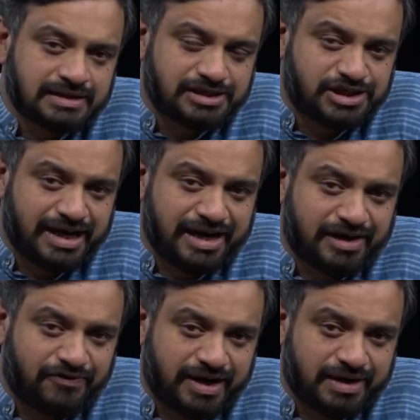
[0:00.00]
The Chilean
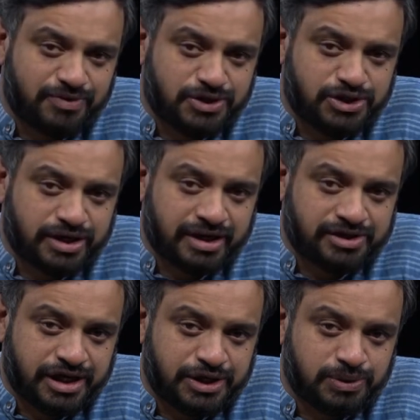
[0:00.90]
referendum, which is
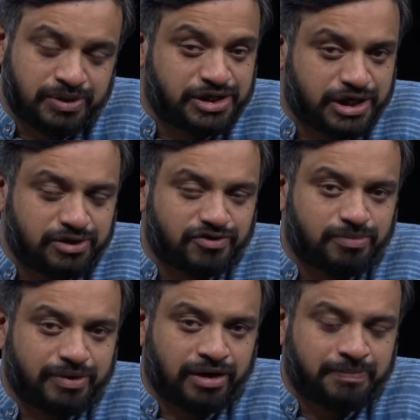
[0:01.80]
rescheduled
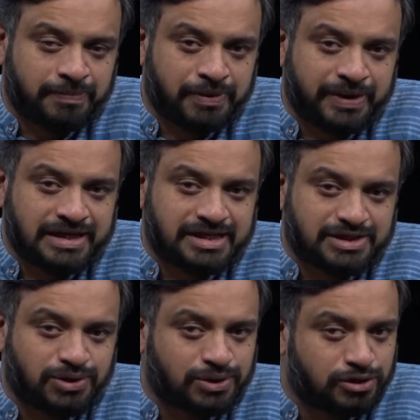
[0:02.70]
from April
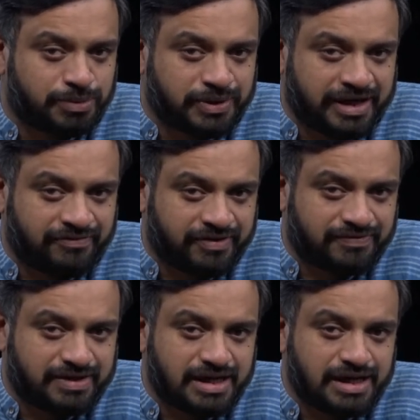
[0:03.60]
26 to October
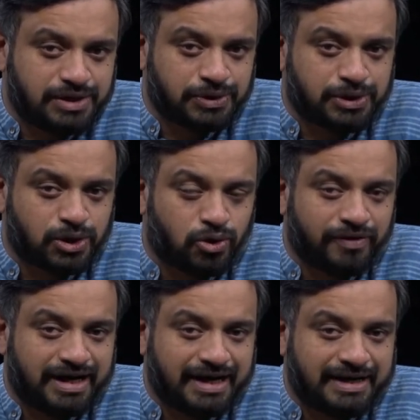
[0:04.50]
25th due to the
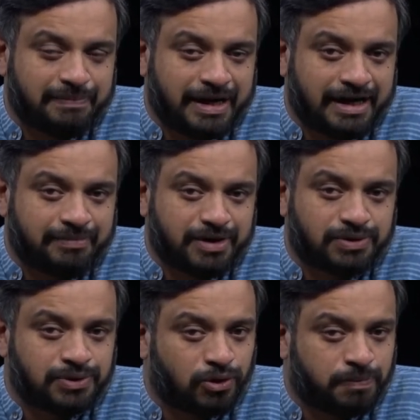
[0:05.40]
COVID-19 pandemic,
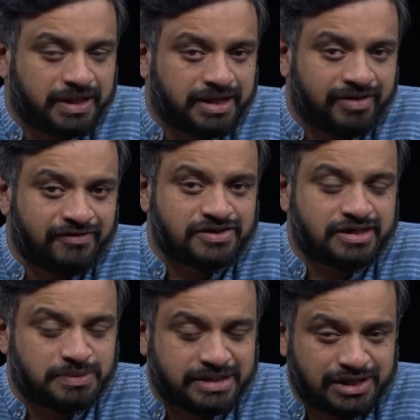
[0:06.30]
could open the way for
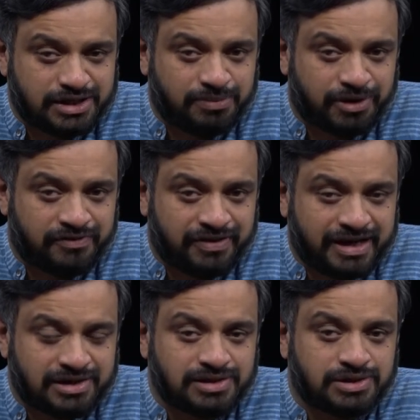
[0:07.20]
substantial
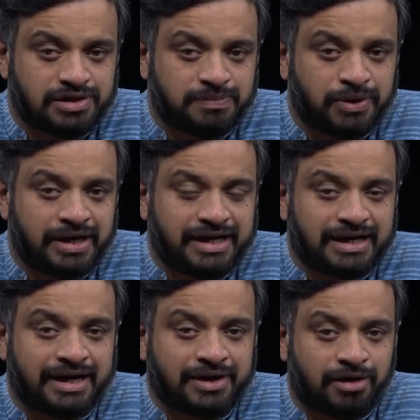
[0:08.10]
modifications to the political
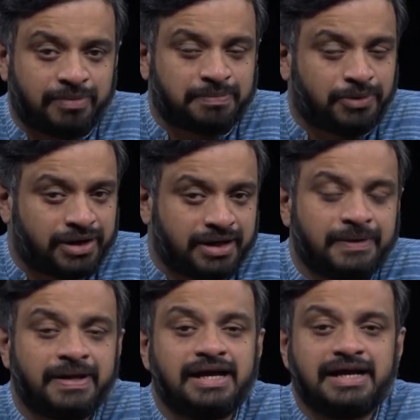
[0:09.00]
and economic model
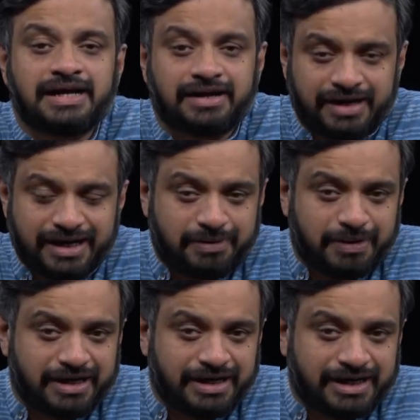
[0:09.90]
created
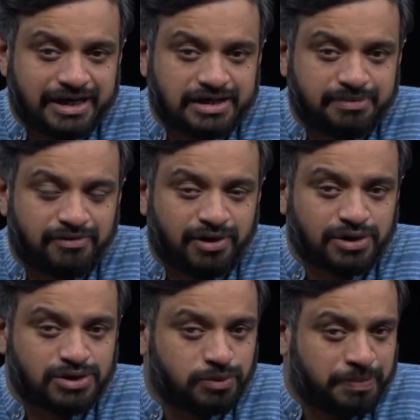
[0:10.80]
by the dictatorship of
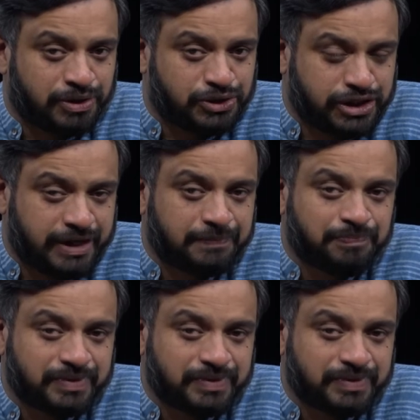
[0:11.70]
Augusto Pinochet.